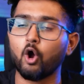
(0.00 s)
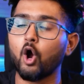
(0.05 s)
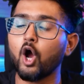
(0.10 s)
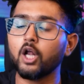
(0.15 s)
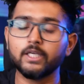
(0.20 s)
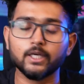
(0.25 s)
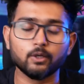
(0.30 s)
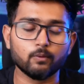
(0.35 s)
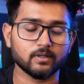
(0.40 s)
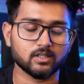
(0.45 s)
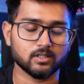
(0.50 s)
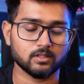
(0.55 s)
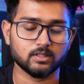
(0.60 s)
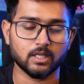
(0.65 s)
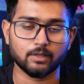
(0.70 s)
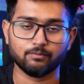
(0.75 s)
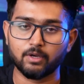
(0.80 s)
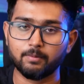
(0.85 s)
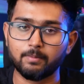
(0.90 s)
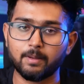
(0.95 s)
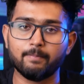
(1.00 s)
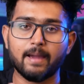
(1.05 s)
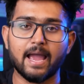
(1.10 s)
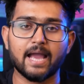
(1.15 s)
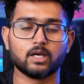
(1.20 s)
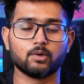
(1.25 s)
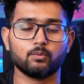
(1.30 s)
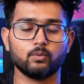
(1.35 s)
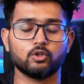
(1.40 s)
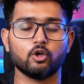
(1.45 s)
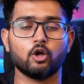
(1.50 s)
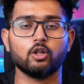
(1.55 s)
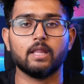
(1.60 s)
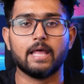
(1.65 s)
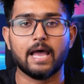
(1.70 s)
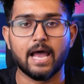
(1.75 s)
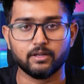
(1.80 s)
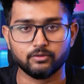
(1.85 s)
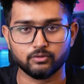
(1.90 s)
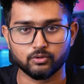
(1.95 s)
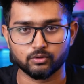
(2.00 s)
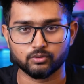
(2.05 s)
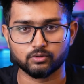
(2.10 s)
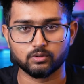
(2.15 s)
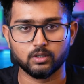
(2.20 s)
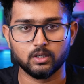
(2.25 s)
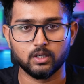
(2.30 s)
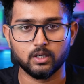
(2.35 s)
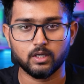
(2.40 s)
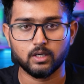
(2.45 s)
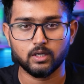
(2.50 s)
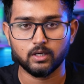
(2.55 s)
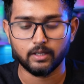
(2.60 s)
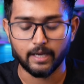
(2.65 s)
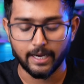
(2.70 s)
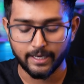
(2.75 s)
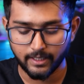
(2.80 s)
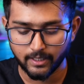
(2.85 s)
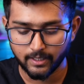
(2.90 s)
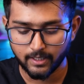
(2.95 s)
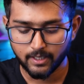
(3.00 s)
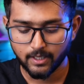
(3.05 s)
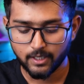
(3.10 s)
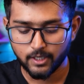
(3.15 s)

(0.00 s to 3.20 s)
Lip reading: all your questions and we'll be back with all the answers, right?